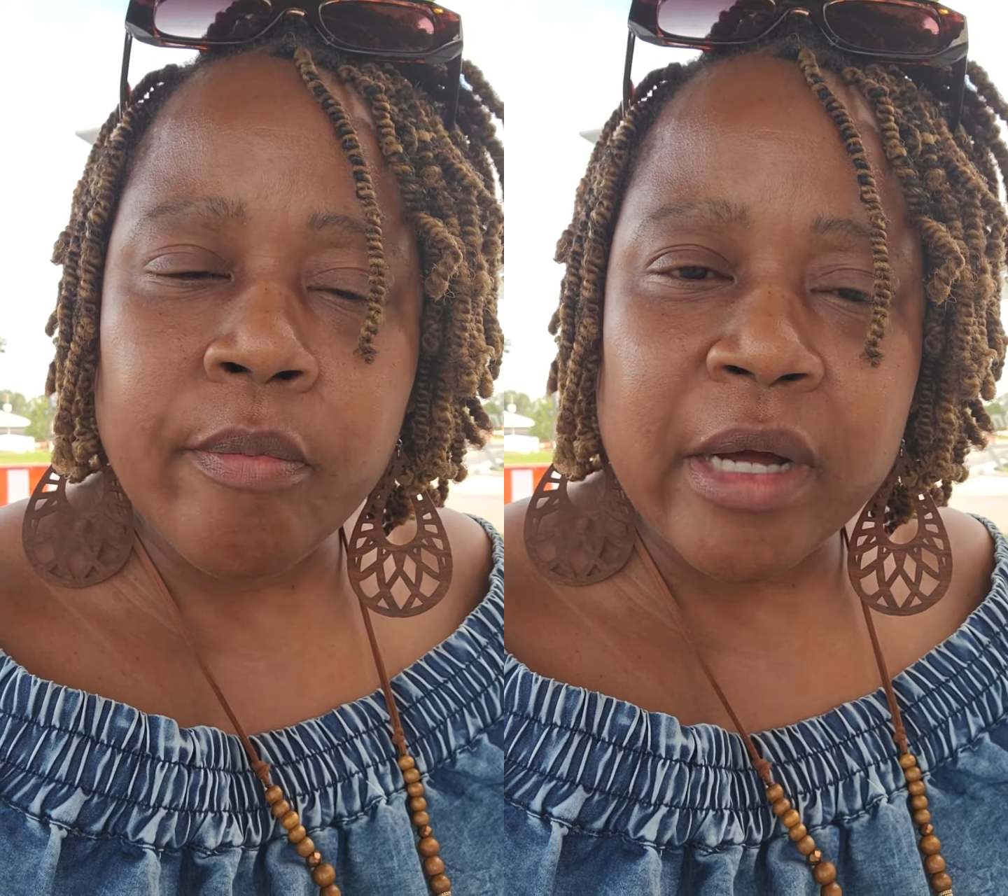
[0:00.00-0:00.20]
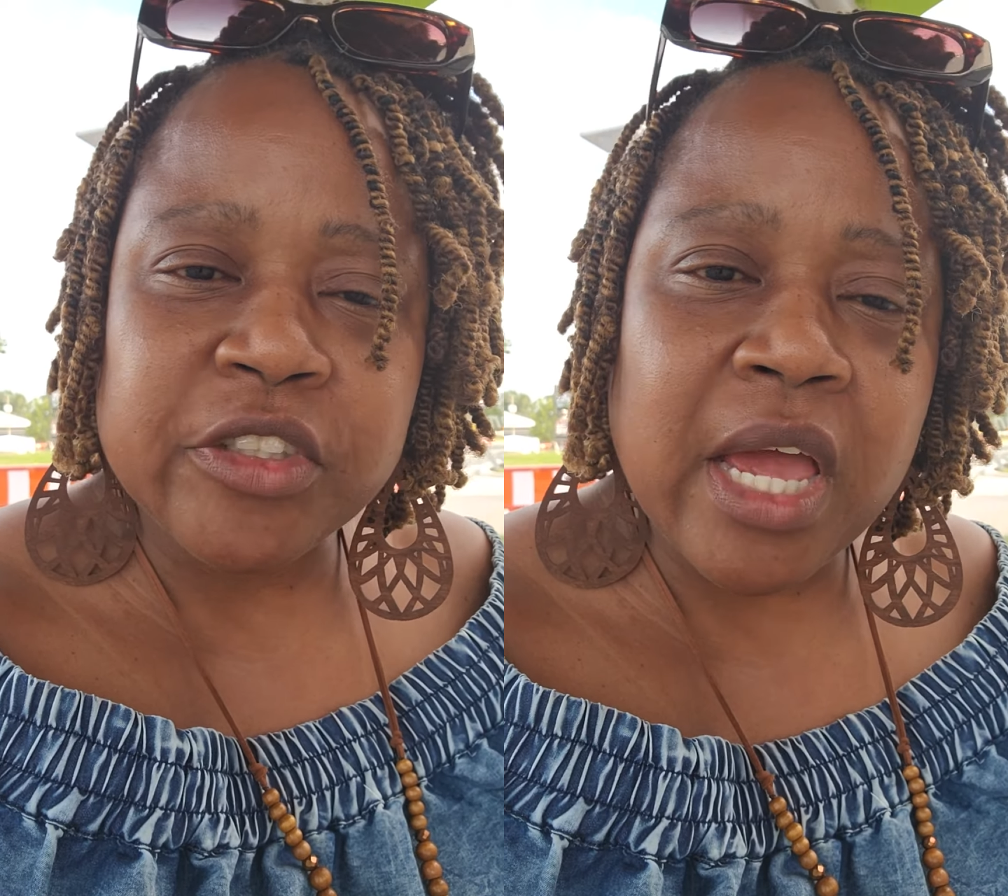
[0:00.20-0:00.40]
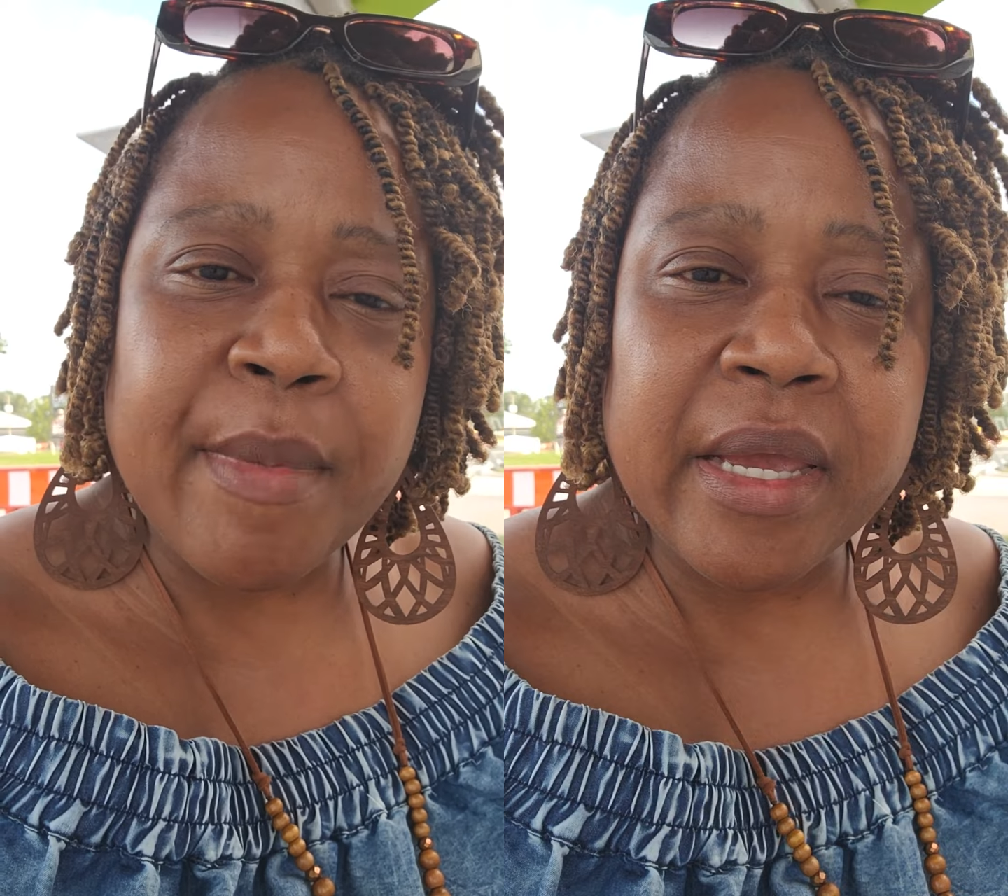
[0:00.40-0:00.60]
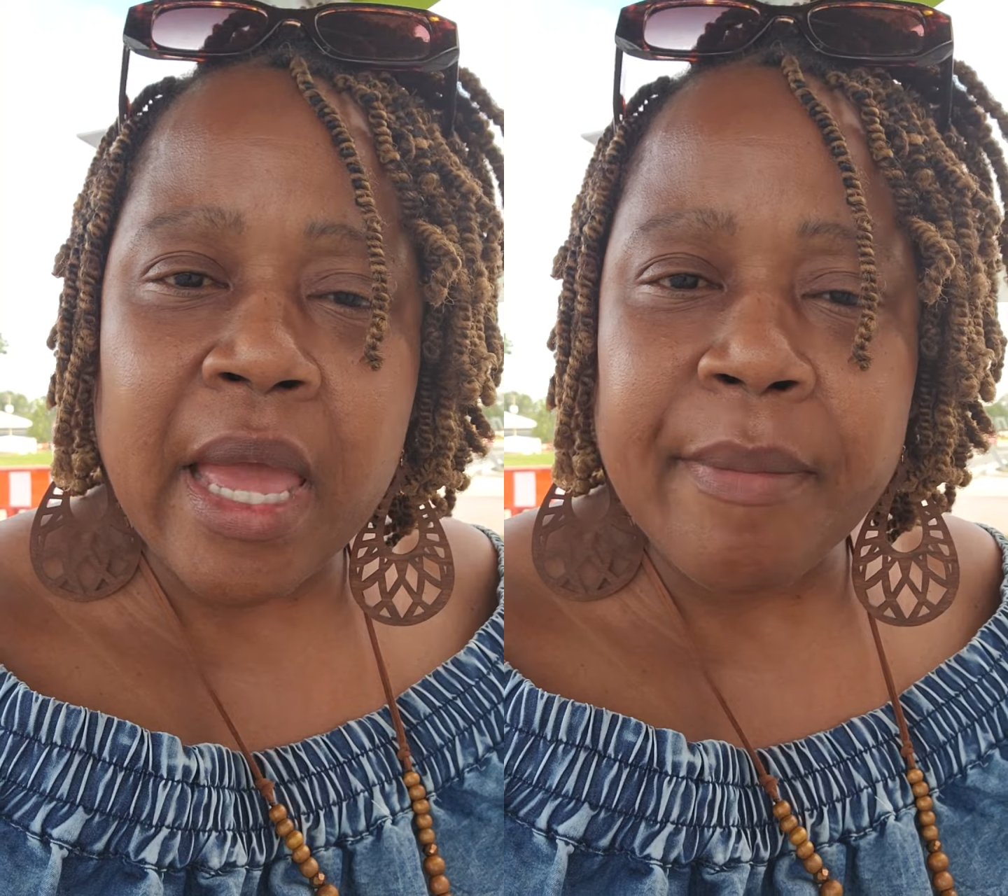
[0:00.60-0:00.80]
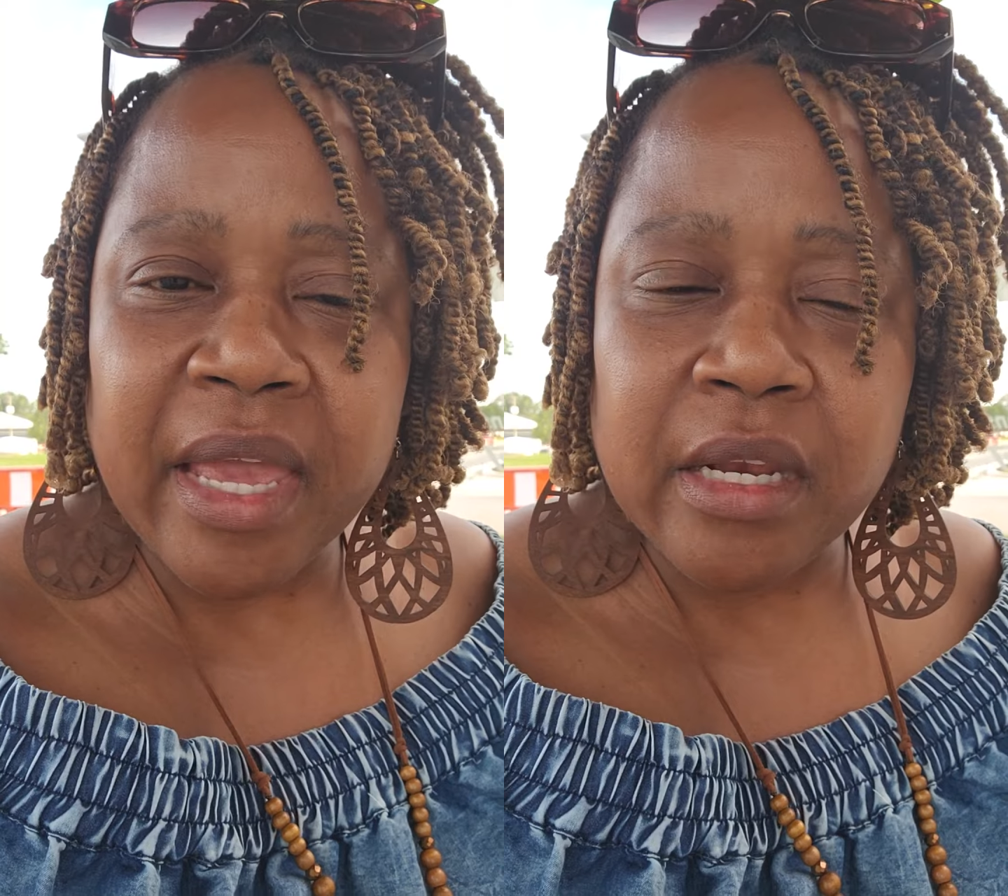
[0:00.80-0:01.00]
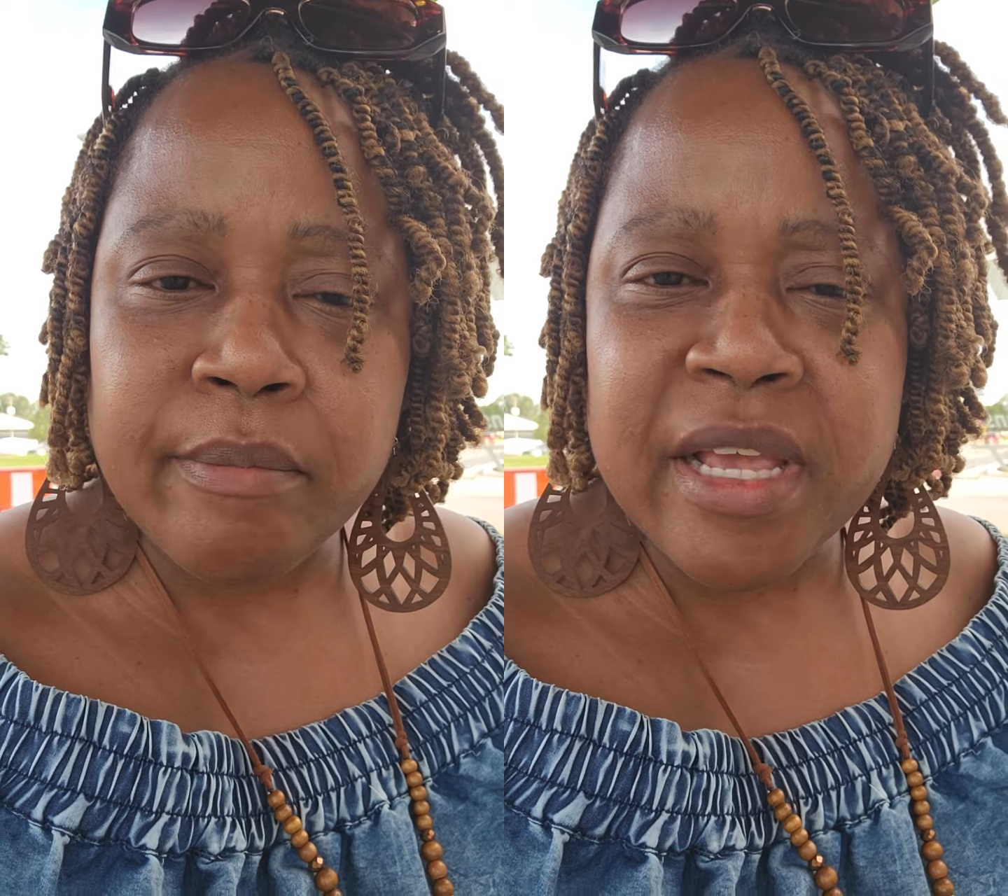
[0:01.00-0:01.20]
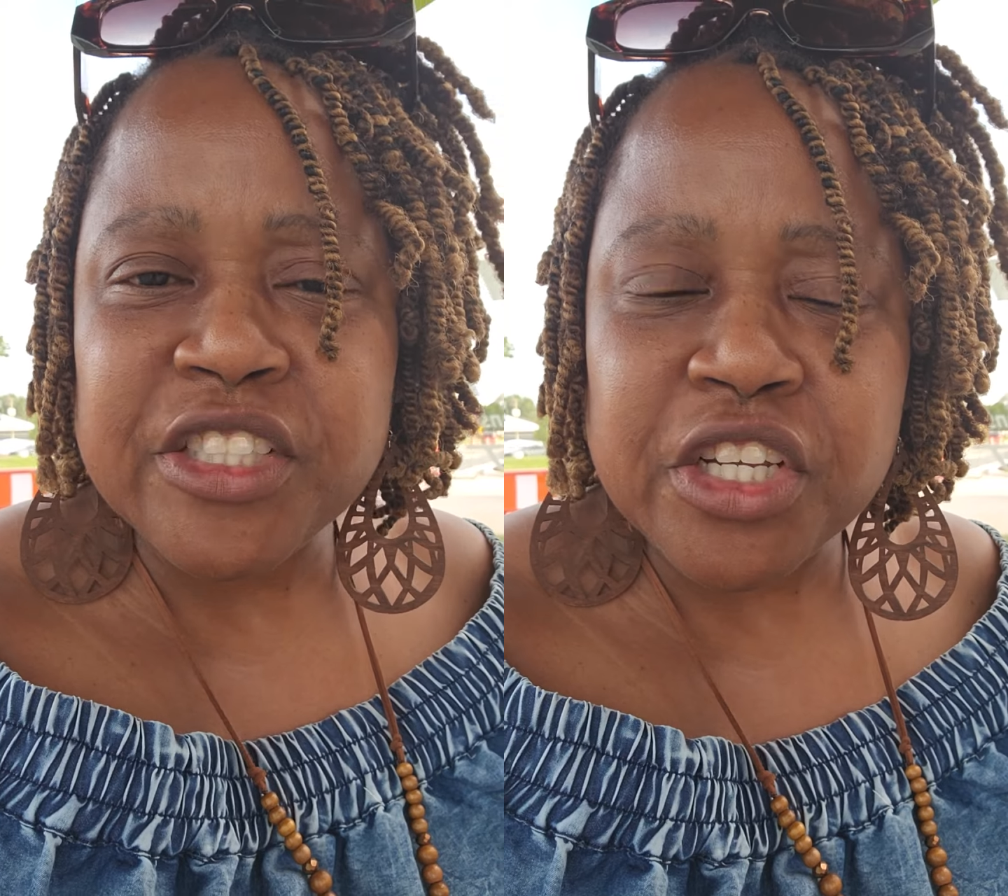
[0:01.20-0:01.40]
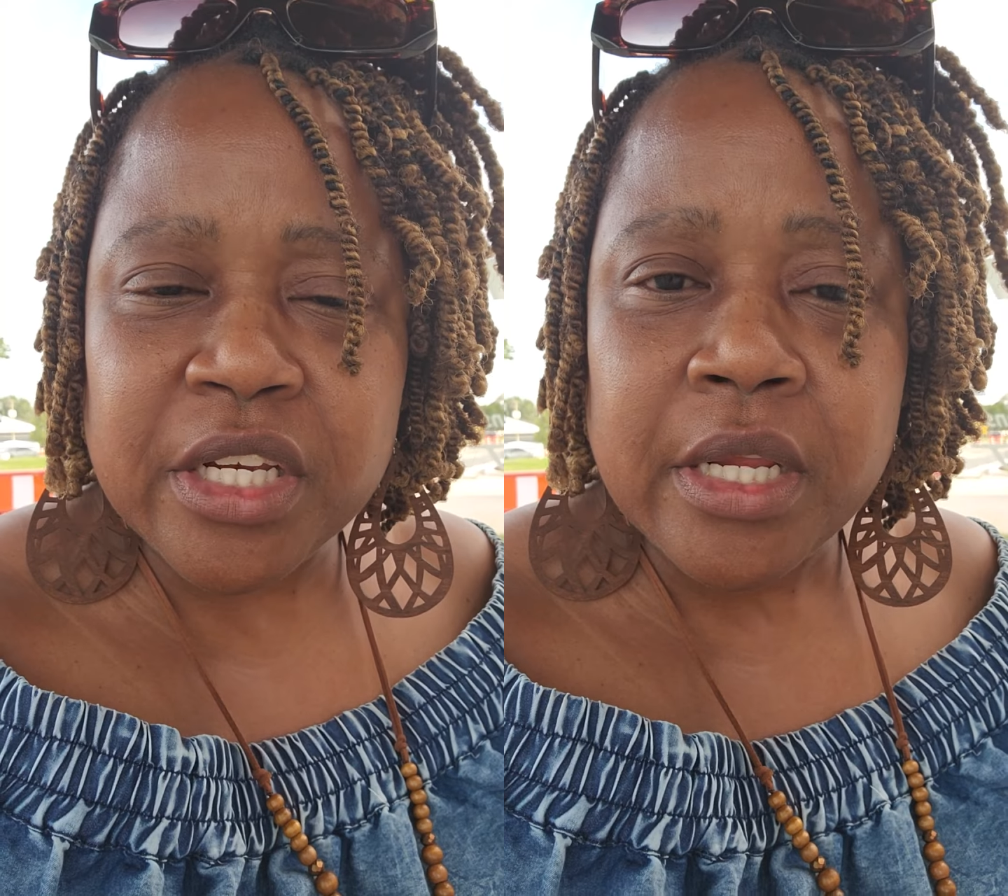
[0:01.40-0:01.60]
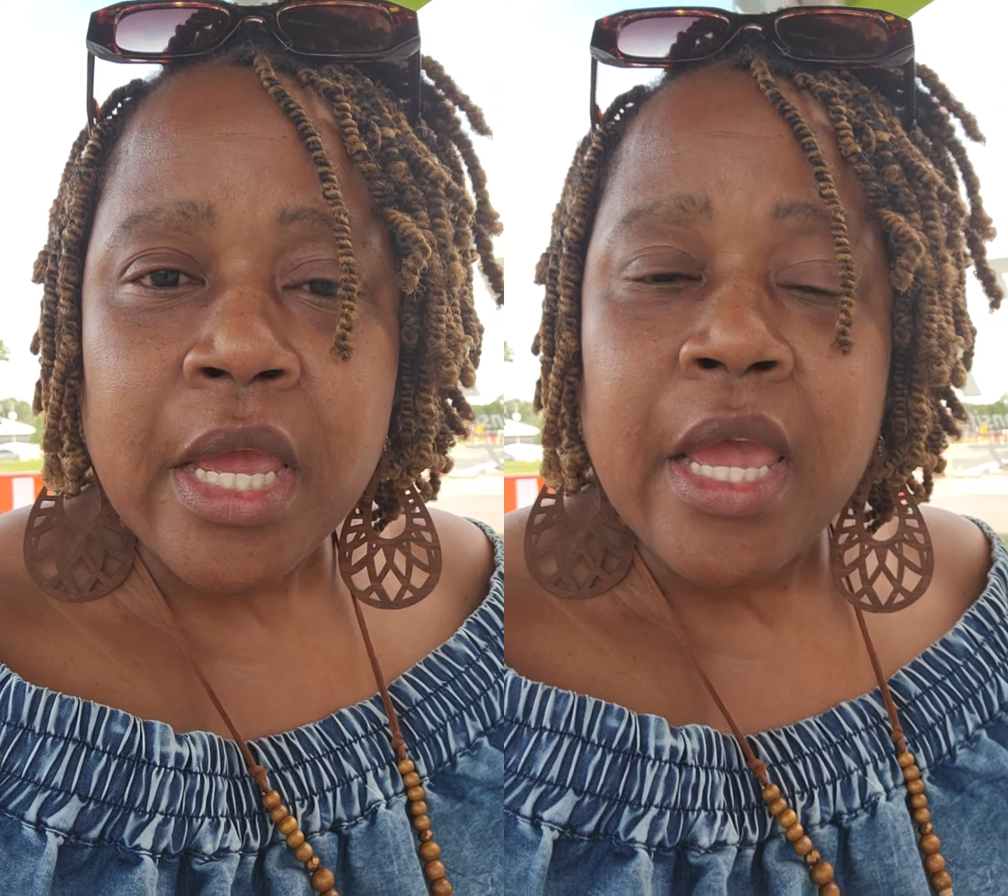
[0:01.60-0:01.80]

by the time I got back into Michigan,